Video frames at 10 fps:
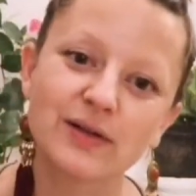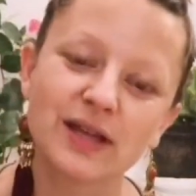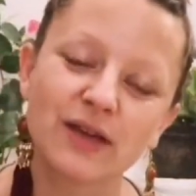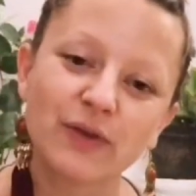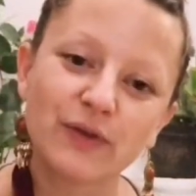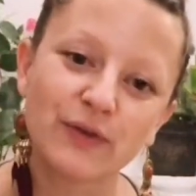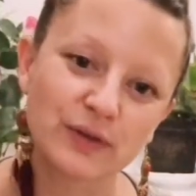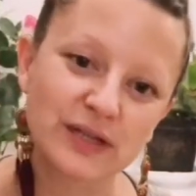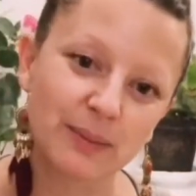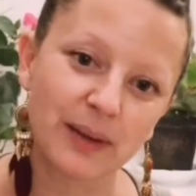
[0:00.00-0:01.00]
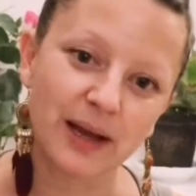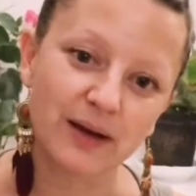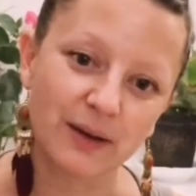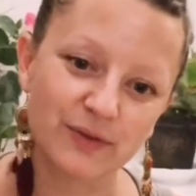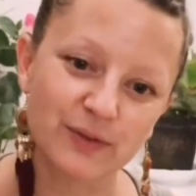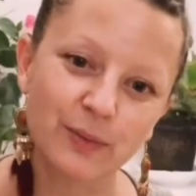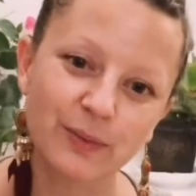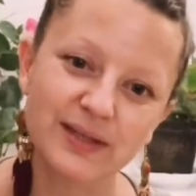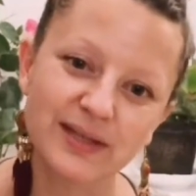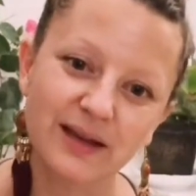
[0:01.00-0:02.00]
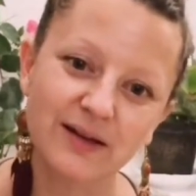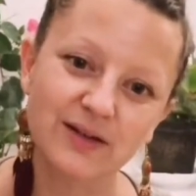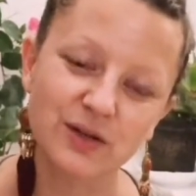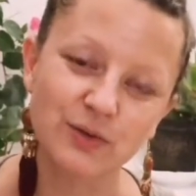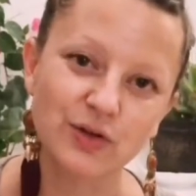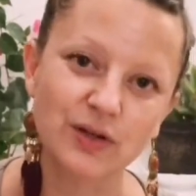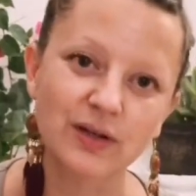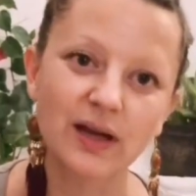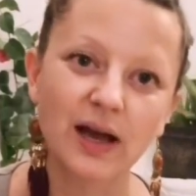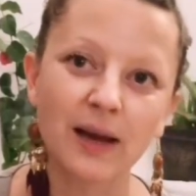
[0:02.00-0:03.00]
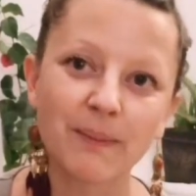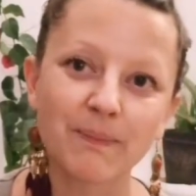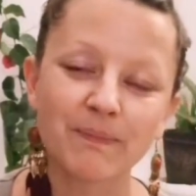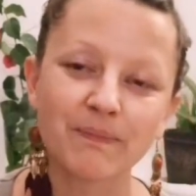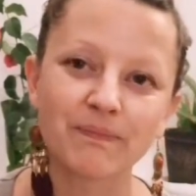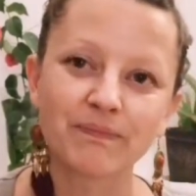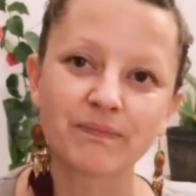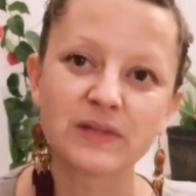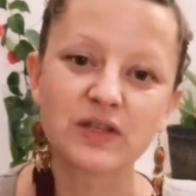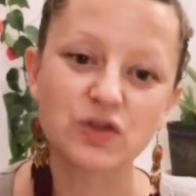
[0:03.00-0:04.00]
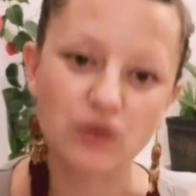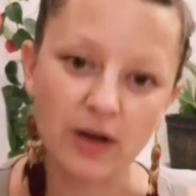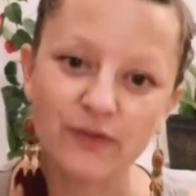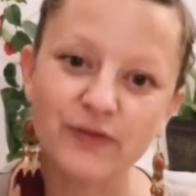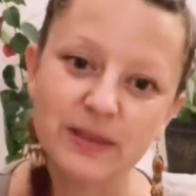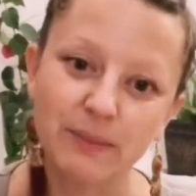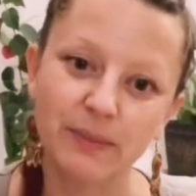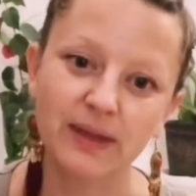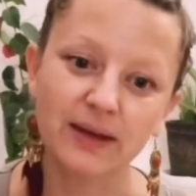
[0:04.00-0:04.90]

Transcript: that if we feel deeply uncomfortable with seeing our children strive for something,